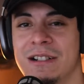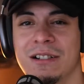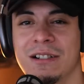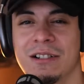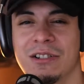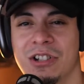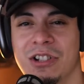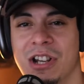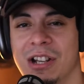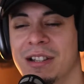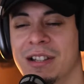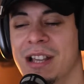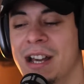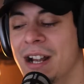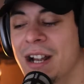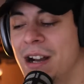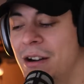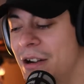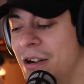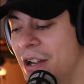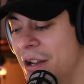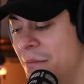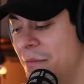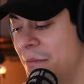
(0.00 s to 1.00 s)
Check that
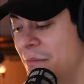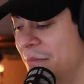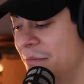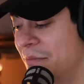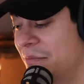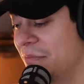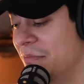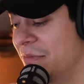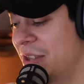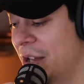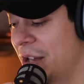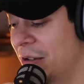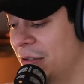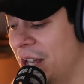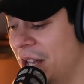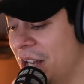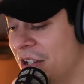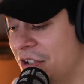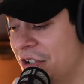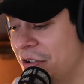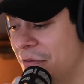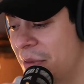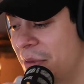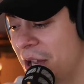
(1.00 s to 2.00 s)
out, and that'll
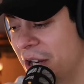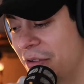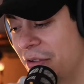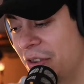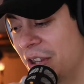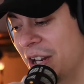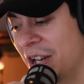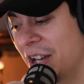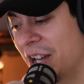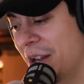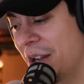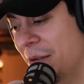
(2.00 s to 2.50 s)
answer better than I am